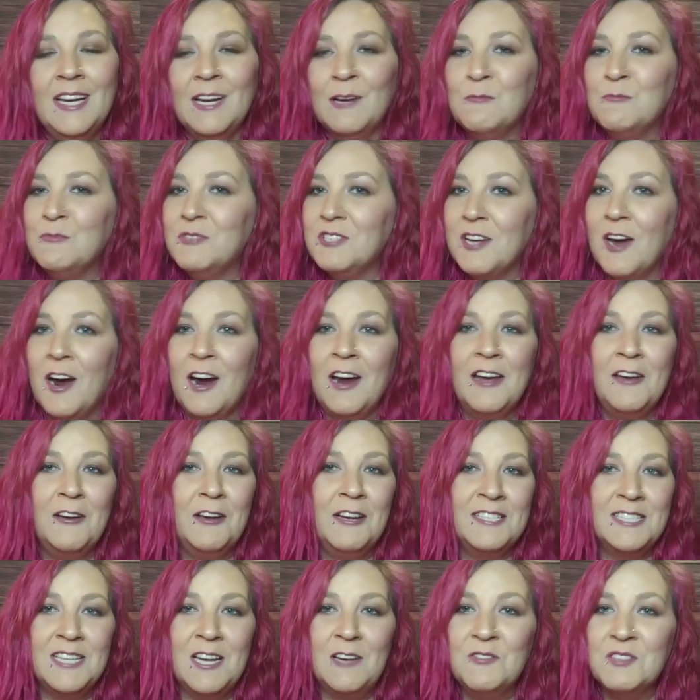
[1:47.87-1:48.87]
sorry you
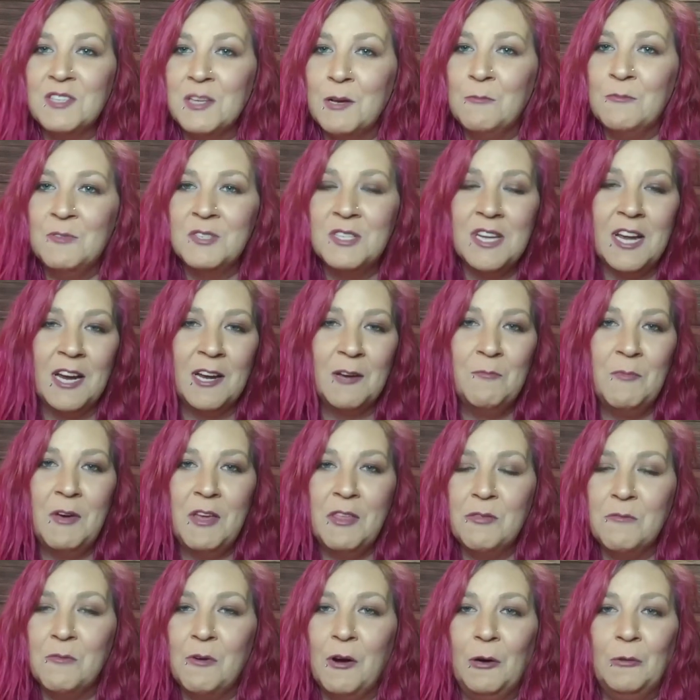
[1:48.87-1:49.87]
guys, I have something stuck in my
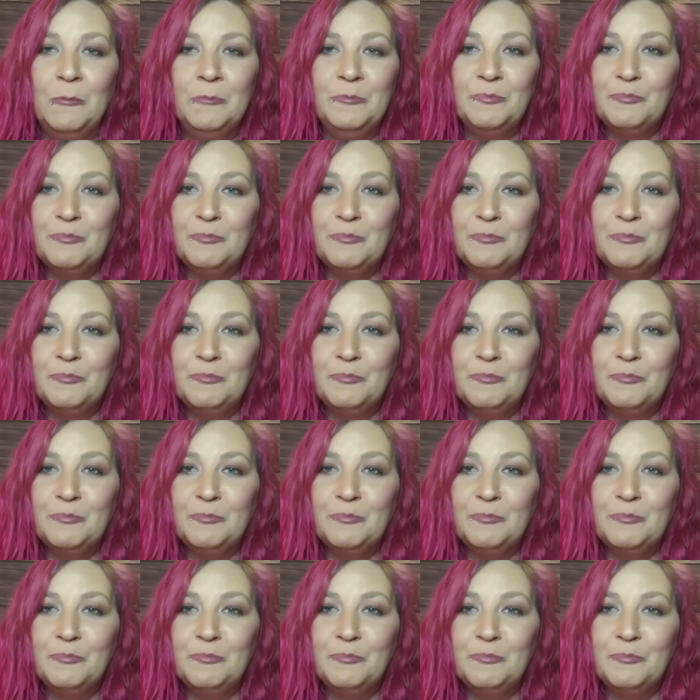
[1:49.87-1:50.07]
throat.